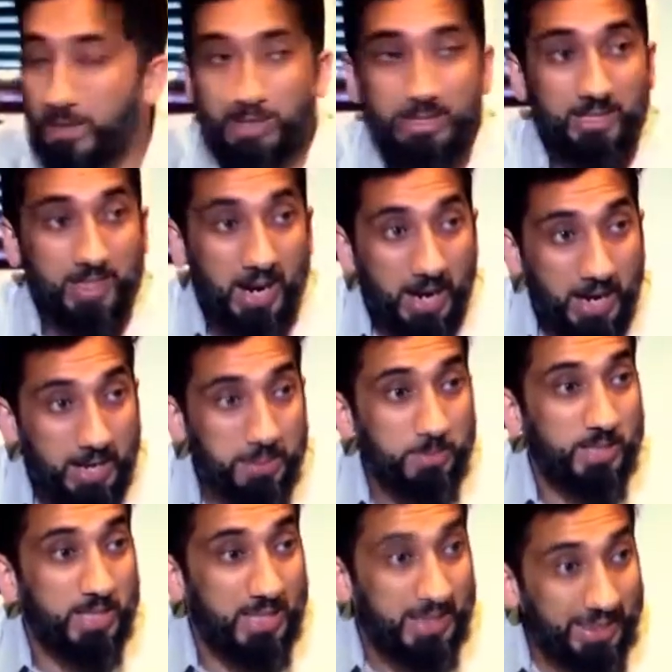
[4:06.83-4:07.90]
the
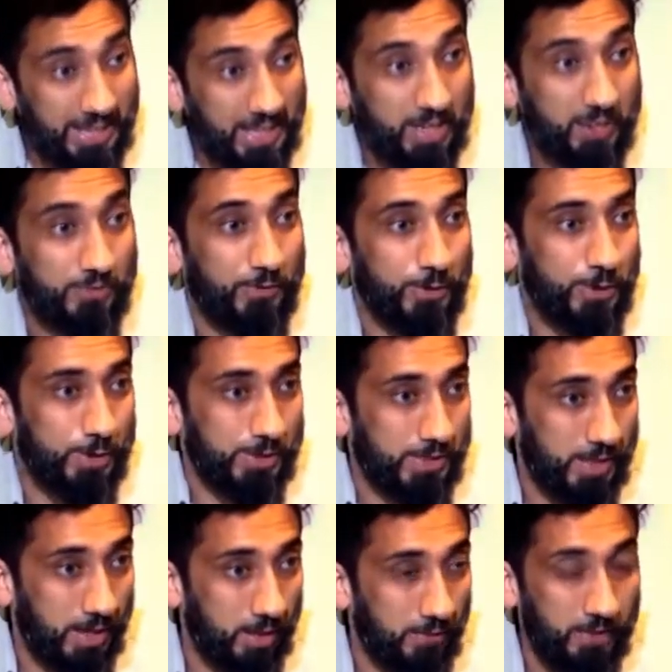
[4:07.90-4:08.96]
time to think for
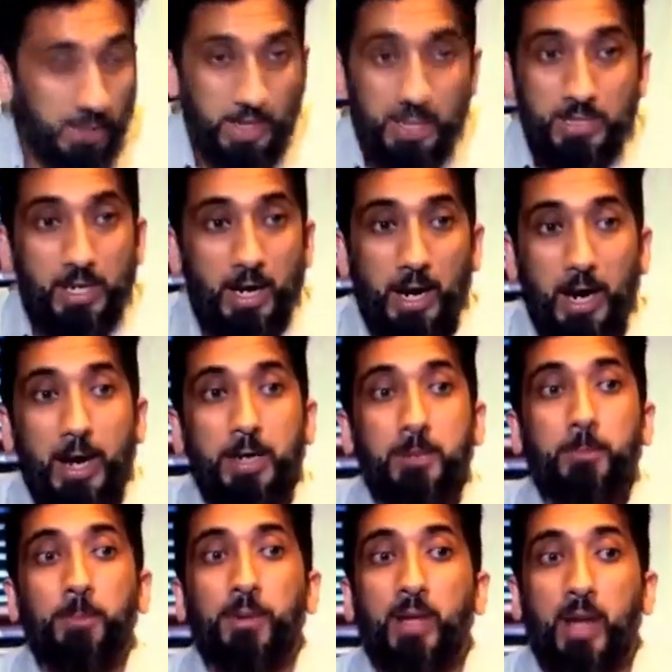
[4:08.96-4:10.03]
yourself, to
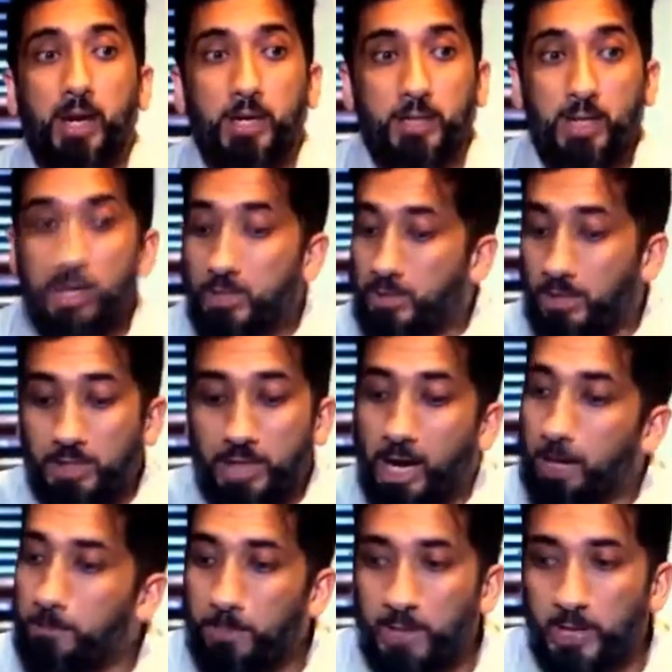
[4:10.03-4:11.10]
unplug, to
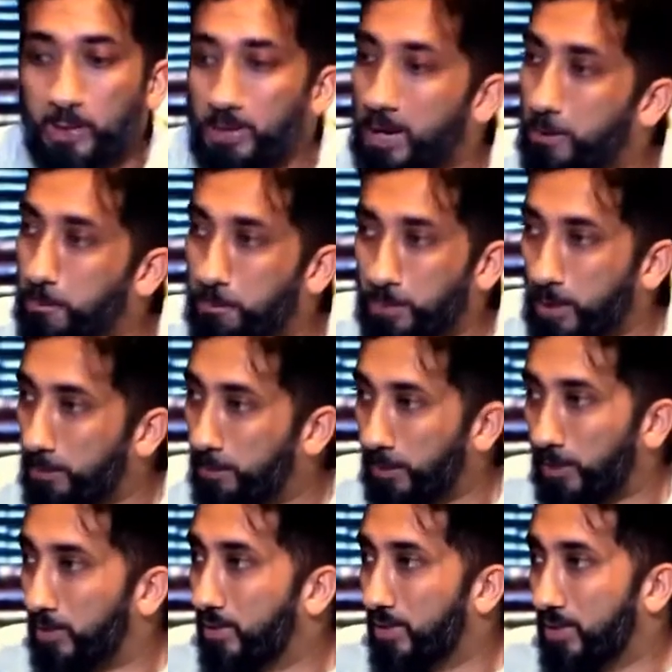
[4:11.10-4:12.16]
not be around
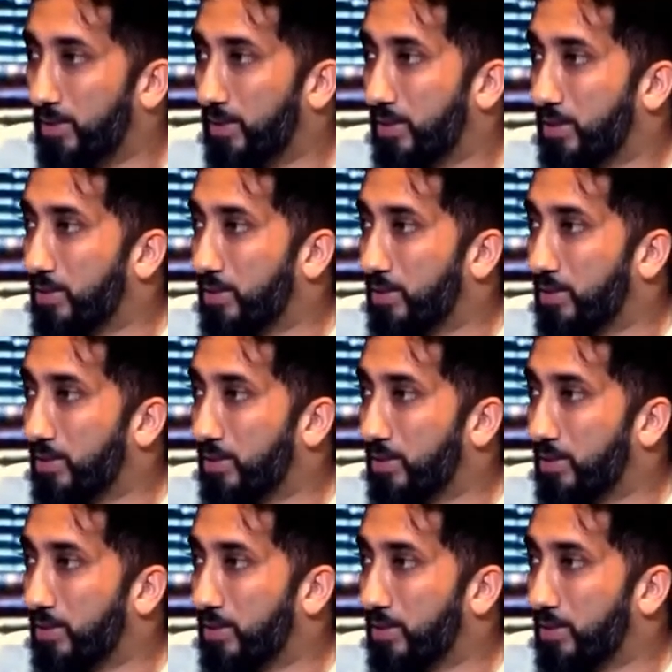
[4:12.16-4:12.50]
people,